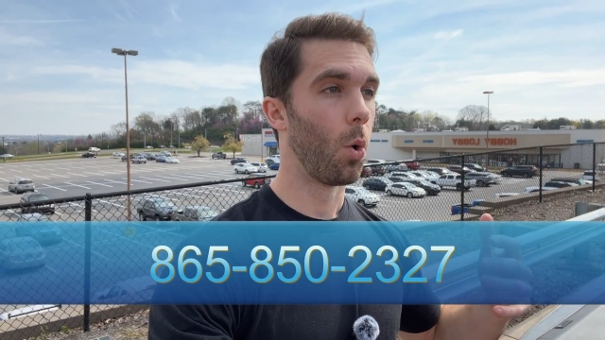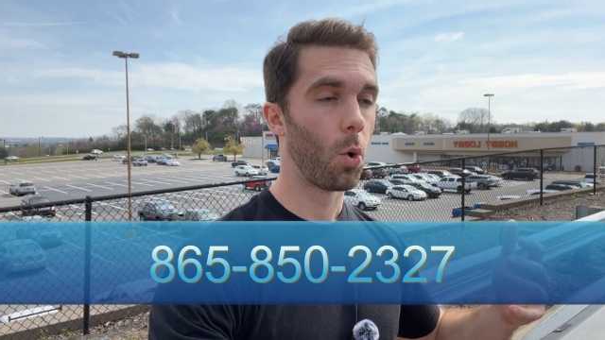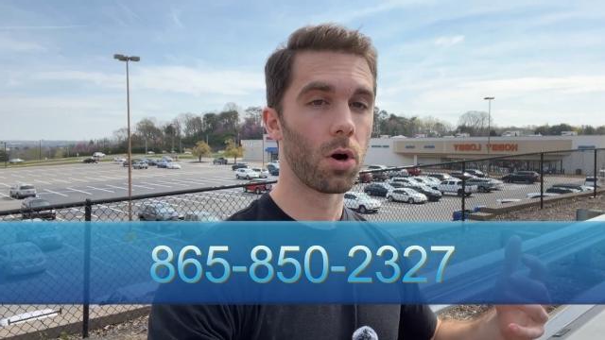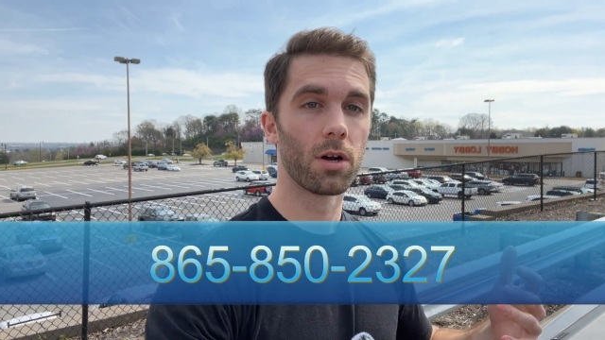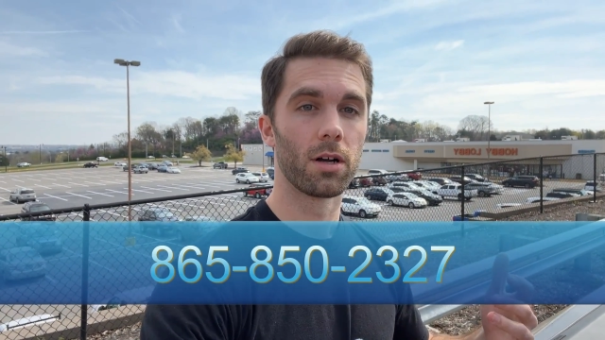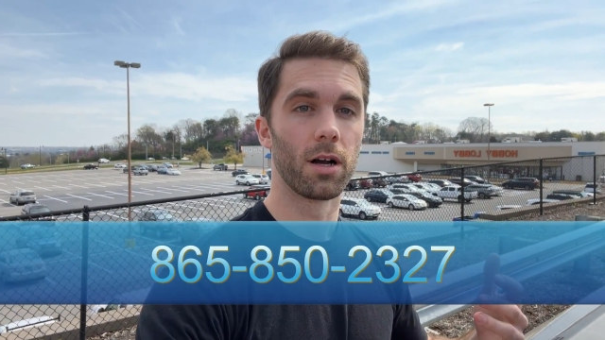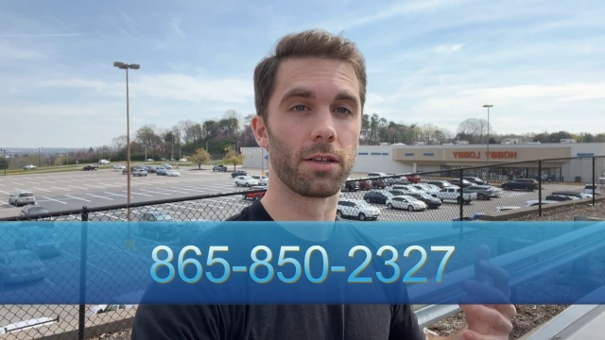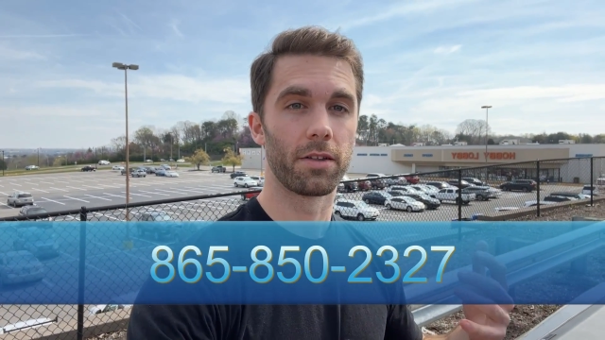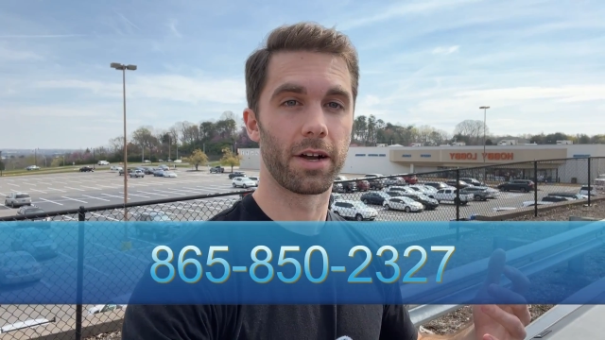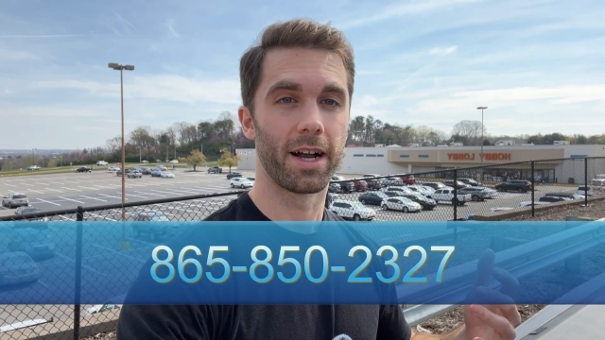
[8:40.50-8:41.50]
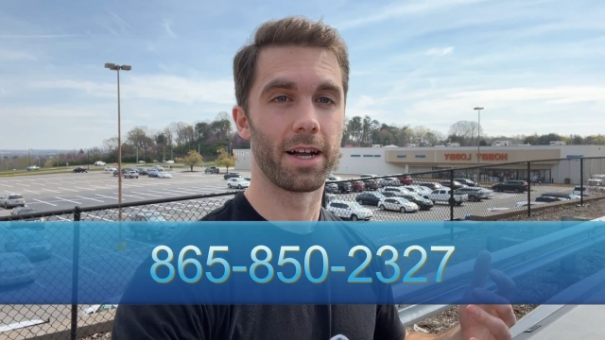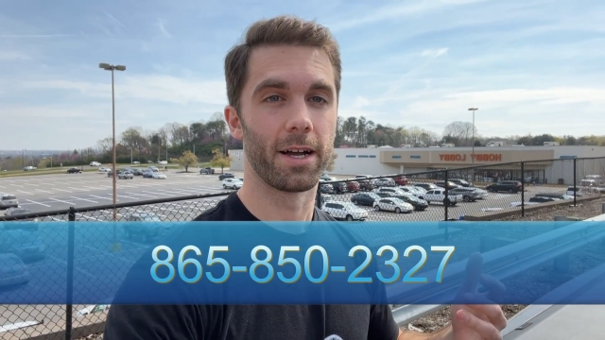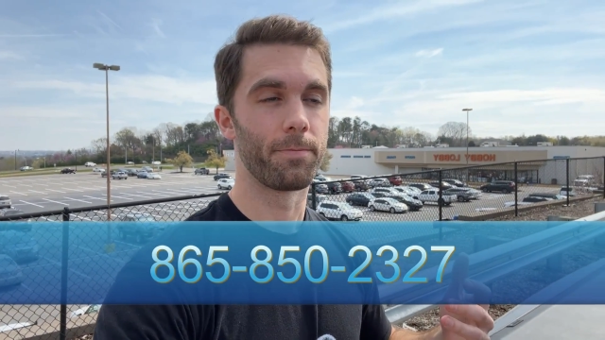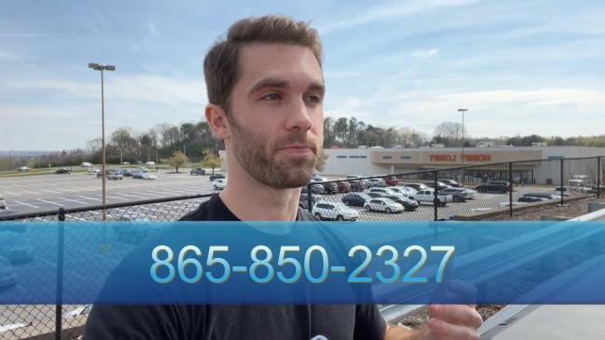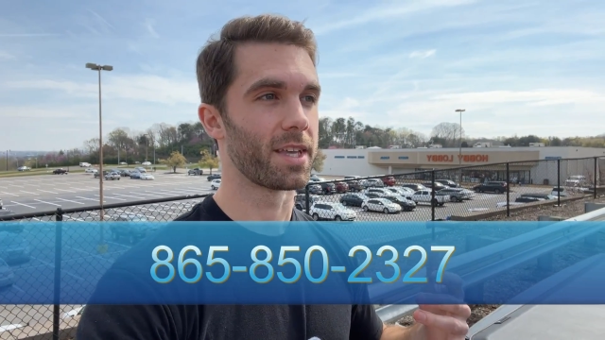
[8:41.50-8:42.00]
or another
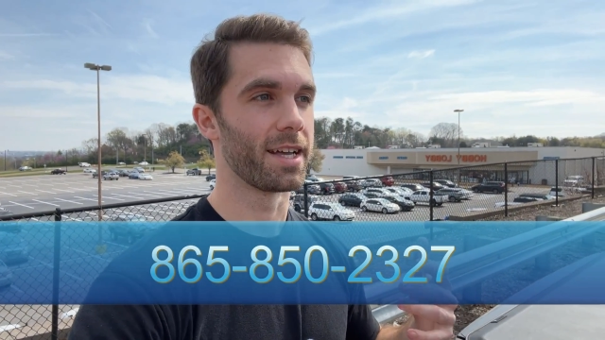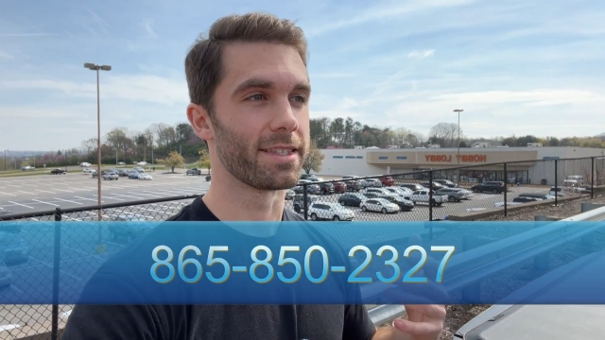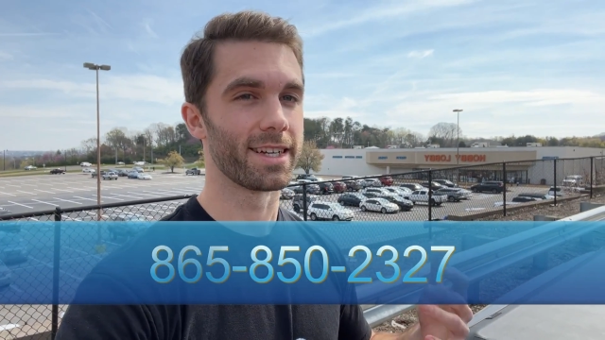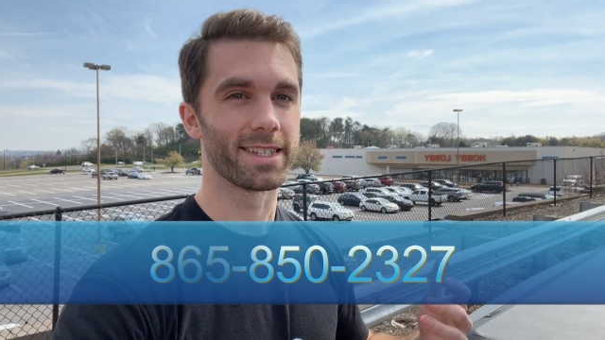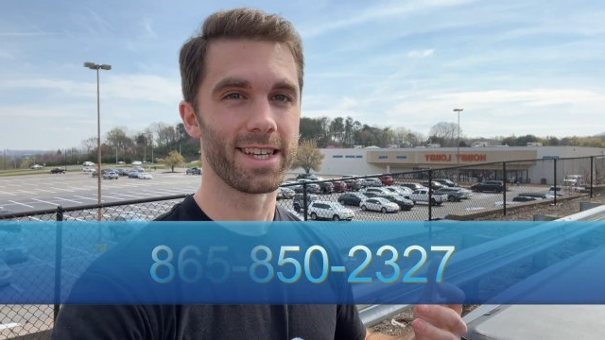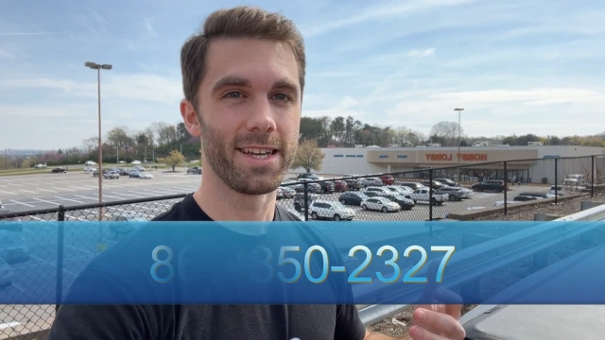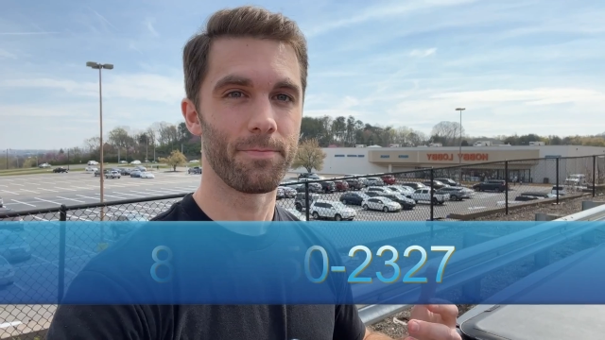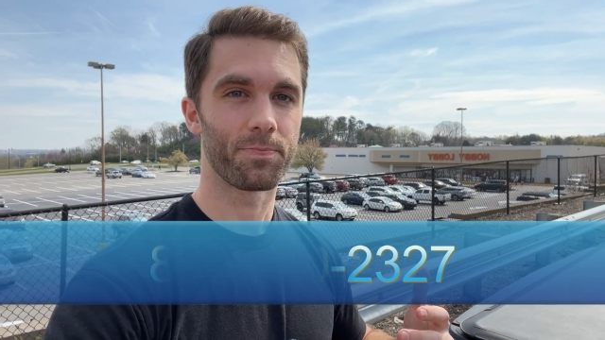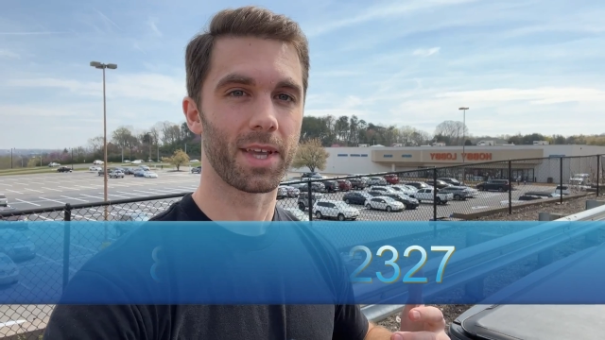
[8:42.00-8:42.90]
area in Tennessee.